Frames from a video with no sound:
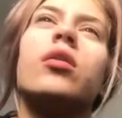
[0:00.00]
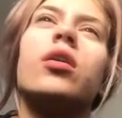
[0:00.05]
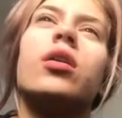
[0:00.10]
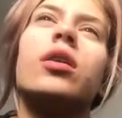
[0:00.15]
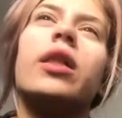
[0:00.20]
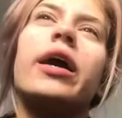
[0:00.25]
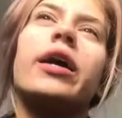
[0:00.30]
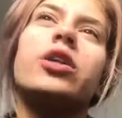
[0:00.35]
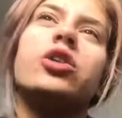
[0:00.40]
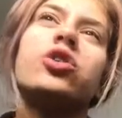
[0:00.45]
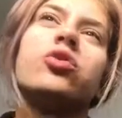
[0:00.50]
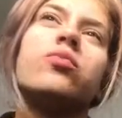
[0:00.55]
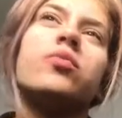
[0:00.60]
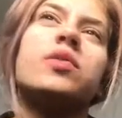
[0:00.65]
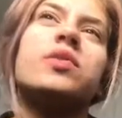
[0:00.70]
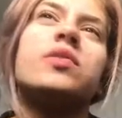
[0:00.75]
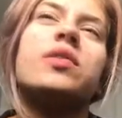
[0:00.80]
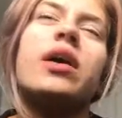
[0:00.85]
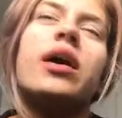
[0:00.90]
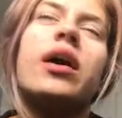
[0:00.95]

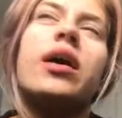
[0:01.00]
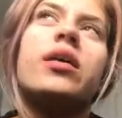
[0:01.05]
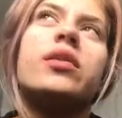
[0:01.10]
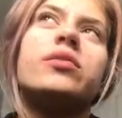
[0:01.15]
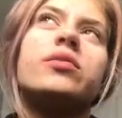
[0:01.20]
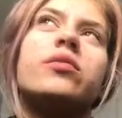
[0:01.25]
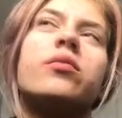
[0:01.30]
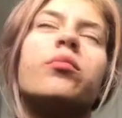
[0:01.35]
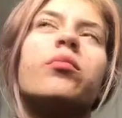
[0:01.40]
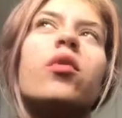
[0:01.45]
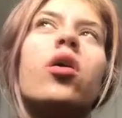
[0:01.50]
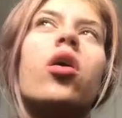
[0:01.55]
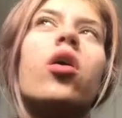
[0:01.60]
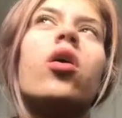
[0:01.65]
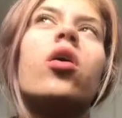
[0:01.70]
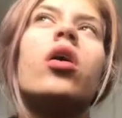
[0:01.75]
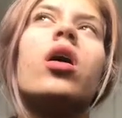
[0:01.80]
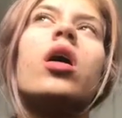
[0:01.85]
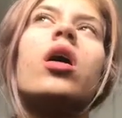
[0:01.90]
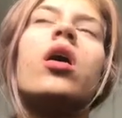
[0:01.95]
lecturers there some more.
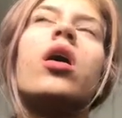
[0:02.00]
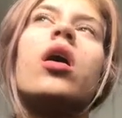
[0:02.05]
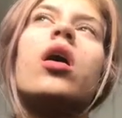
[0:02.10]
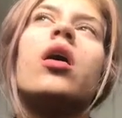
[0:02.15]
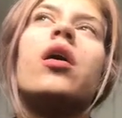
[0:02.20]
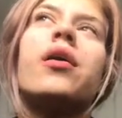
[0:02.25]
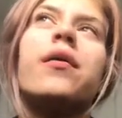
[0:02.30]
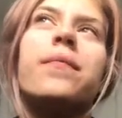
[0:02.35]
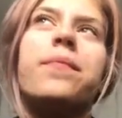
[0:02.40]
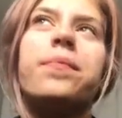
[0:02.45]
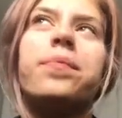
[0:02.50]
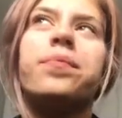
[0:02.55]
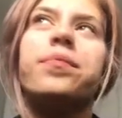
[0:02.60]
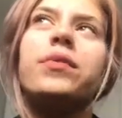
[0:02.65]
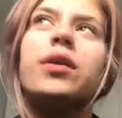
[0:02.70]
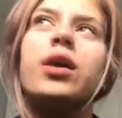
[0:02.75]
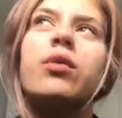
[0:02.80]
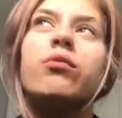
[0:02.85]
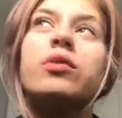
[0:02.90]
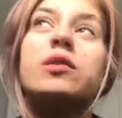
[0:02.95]

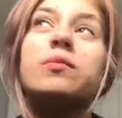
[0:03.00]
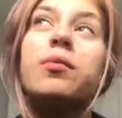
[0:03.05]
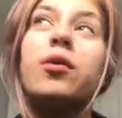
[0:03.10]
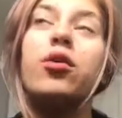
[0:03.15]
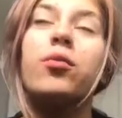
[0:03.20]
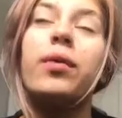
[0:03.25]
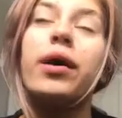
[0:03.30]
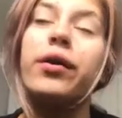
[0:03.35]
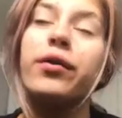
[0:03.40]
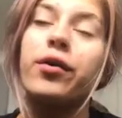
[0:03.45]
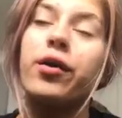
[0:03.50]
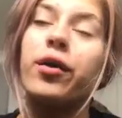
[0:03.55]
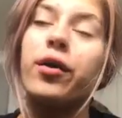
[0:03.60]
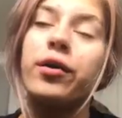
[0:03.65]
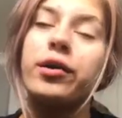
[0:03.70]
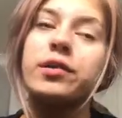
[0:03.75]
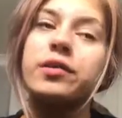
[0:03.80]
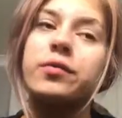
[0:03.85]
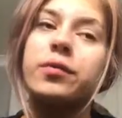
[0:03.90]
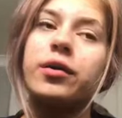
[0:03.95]
We spoke about
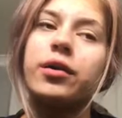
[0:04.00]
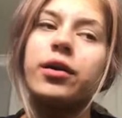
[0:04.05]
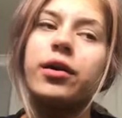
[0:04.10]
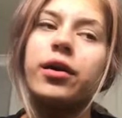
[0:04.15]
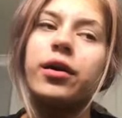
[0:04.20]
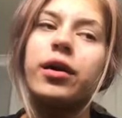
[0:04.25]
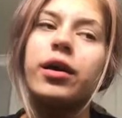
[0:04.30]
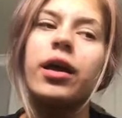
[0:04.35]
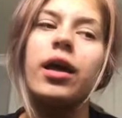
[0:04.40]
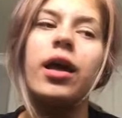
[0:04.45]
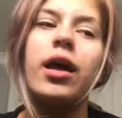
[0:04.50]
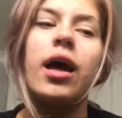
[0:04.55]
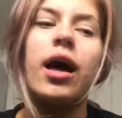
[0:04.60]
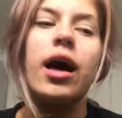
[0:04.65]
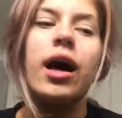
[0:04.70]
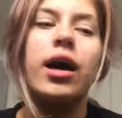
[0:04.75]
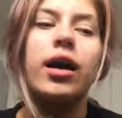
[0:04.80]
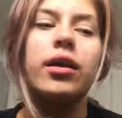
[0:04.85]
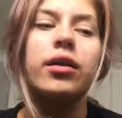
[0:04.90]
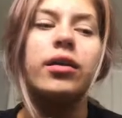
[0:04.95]
coursework
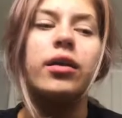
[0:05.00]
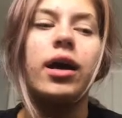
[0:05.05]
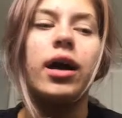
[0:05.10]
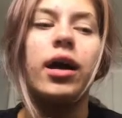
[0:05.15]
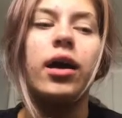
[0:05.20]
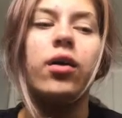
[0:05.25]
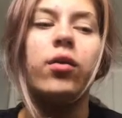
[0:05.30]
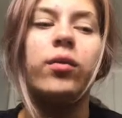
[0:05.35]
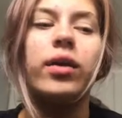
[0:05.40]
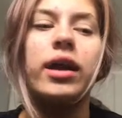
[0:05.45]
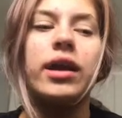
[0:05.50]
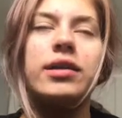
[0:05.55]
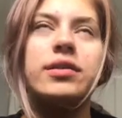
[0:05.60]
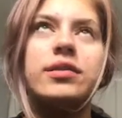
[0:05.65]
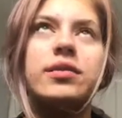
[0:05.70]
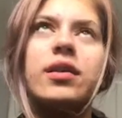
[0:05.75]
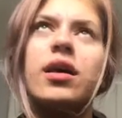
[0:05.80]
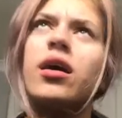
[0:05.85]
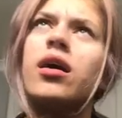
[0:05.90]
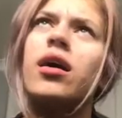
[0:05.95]
and how
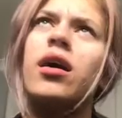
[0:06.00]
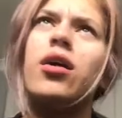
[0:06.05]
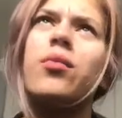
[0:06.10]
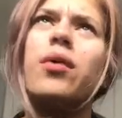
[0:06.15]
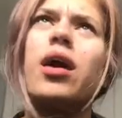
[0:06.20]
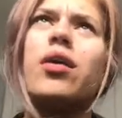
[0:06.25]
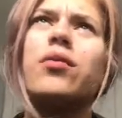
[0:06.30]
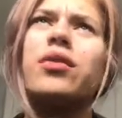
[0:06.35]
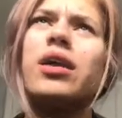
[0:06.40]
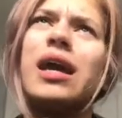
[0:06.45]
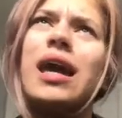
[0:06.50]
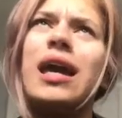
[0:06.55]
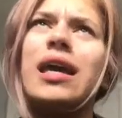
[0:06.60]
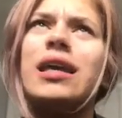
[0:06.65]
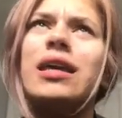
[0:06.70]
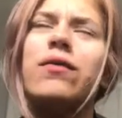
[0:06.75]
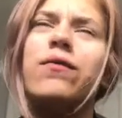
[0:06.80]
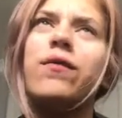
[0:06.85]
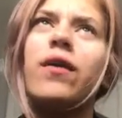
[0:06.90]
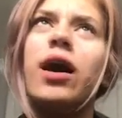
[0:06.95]
it's around
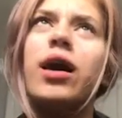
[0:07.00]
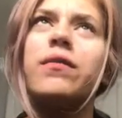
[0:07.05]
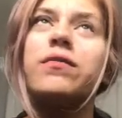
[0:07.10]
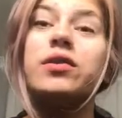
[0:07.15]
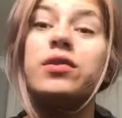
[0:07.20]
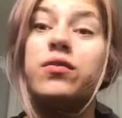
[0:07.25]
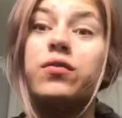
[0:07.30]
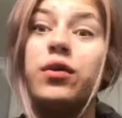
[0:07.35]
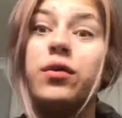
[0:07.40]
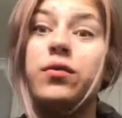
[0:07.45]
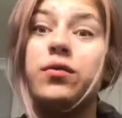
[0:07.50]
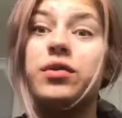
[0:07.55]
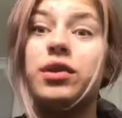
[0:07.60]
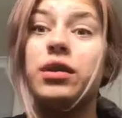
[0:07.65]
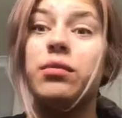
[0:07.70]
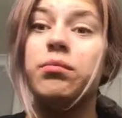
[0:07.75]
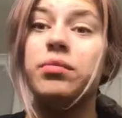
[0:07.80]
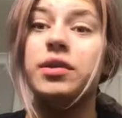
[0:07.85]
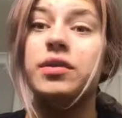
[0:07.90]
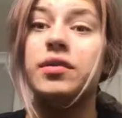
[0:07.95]
85 to
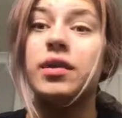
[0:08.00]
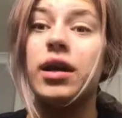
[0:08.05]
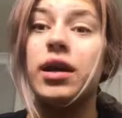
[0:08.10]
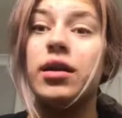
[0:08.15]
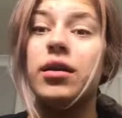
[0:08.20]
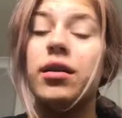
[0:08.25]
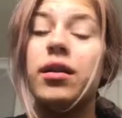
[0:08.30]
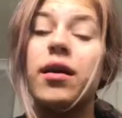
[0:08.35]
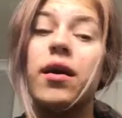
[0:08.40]
15%